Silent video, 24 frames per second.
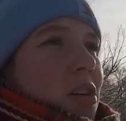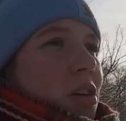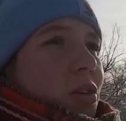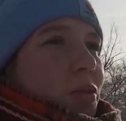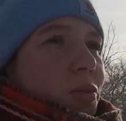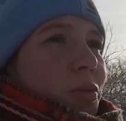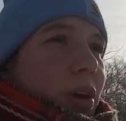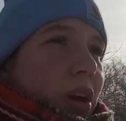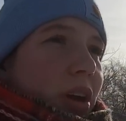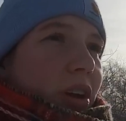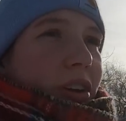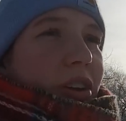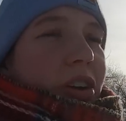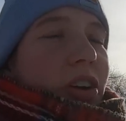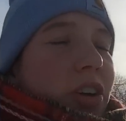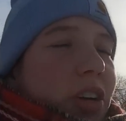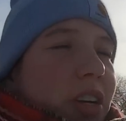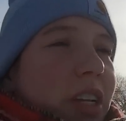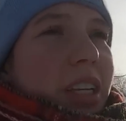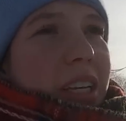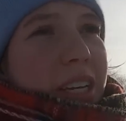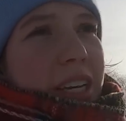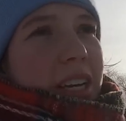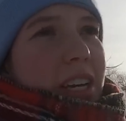we are
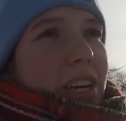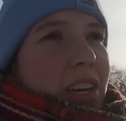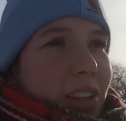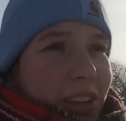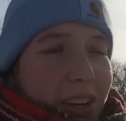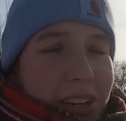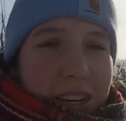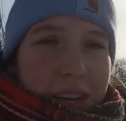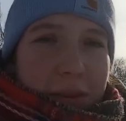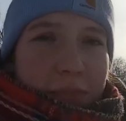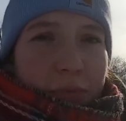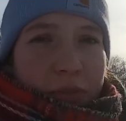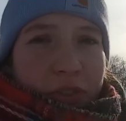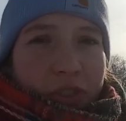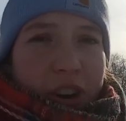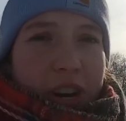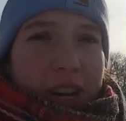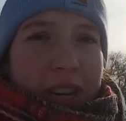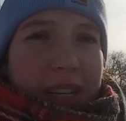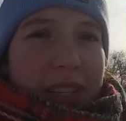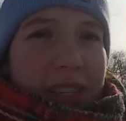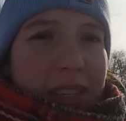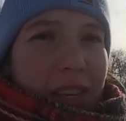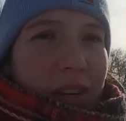currently in the deep
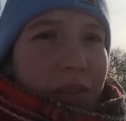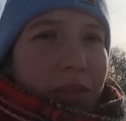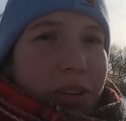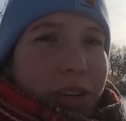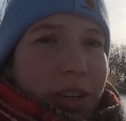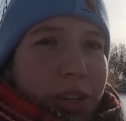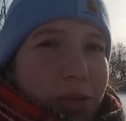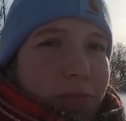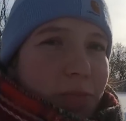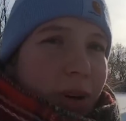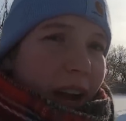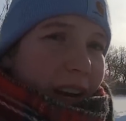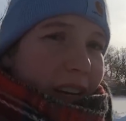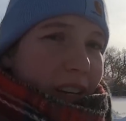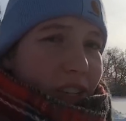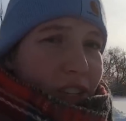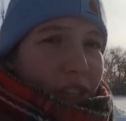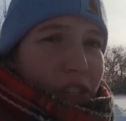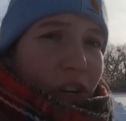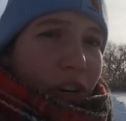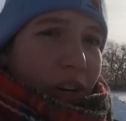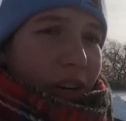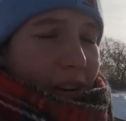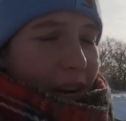freeze. It was minus
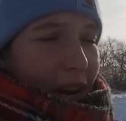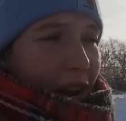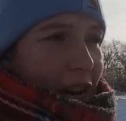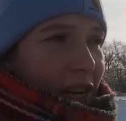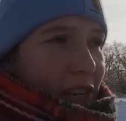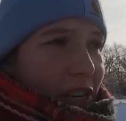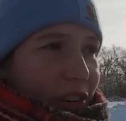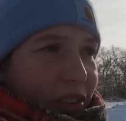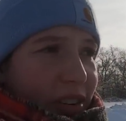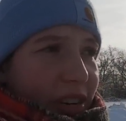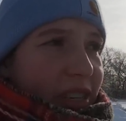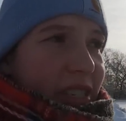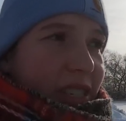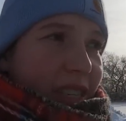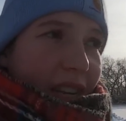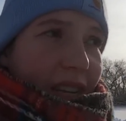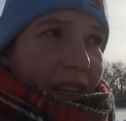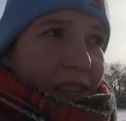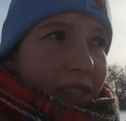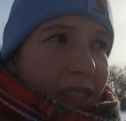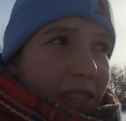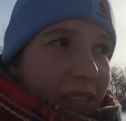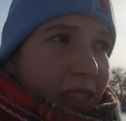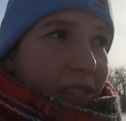39 degrees
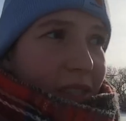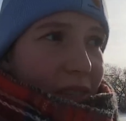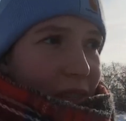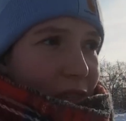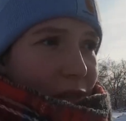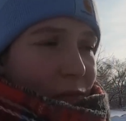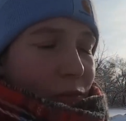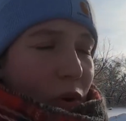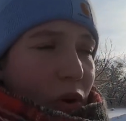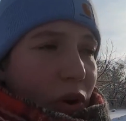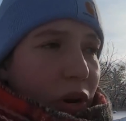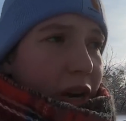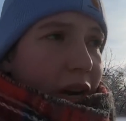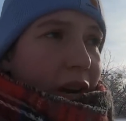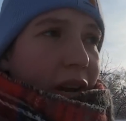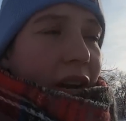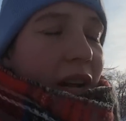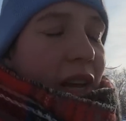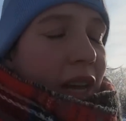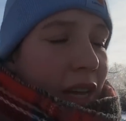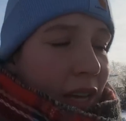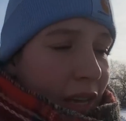Celsius this morning.